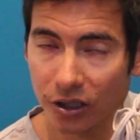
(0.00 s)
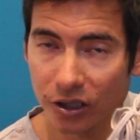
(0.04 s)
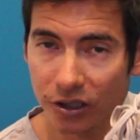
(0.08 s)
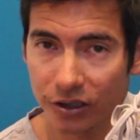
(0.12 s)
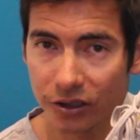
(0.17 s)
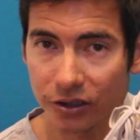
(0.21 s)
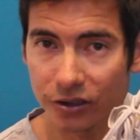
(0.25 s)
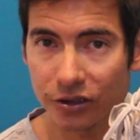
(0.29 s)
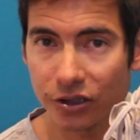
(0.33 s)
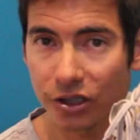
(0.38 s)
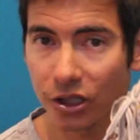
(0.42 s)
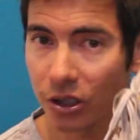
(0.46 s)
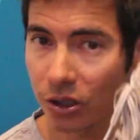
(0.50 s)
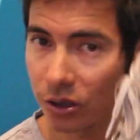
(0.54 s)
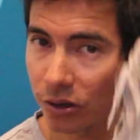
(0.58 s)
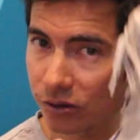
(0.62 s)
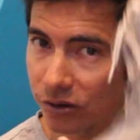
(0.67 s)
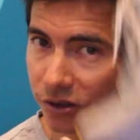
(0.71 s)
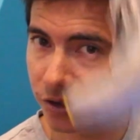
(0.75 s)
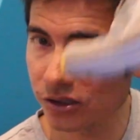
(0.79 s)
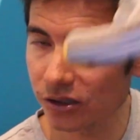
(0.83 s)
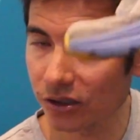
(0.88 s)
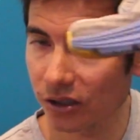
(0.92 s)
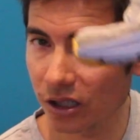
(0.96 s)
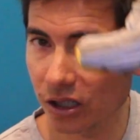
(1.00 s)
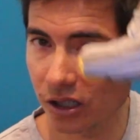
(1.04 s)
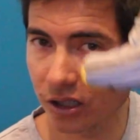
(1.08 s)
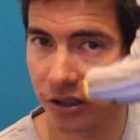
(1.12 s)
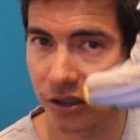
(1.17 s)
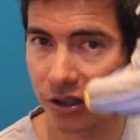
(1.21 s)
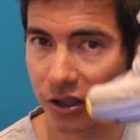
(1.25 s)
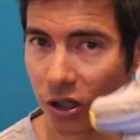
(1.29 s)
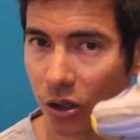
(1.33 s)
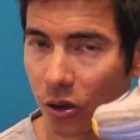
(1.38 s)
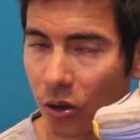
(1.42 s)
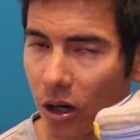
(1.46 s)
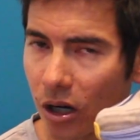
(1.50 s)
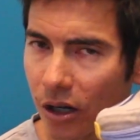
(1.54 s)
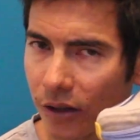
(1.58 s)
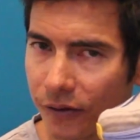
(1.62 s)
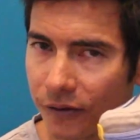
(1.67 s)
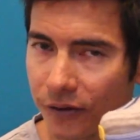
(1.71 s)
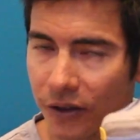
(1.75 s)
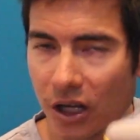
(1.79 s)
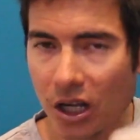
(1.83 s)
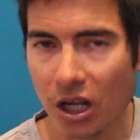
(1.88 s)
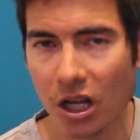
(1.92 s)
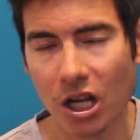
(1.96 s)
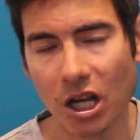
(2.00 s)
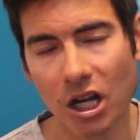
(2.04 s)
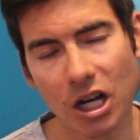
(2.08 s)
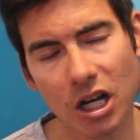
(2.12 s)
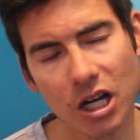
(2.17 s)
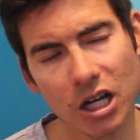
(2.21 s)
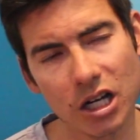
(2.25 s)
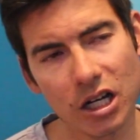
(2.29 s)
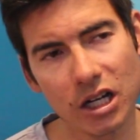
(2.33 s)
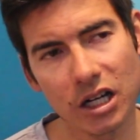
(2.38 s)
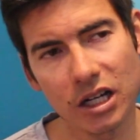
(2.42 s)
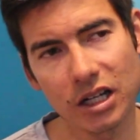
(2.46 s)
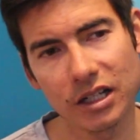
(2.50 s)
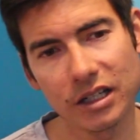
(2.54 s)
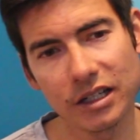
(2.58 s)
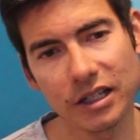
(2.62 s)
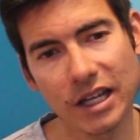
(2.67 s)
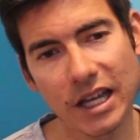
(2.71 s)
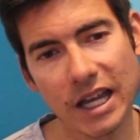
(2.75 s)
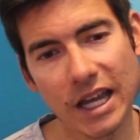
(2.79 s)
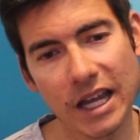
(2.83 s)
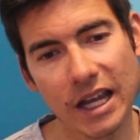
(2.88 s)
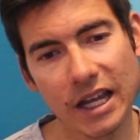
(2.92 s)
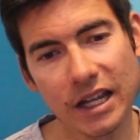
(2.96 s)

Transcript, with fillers: on your toes on toe off uh,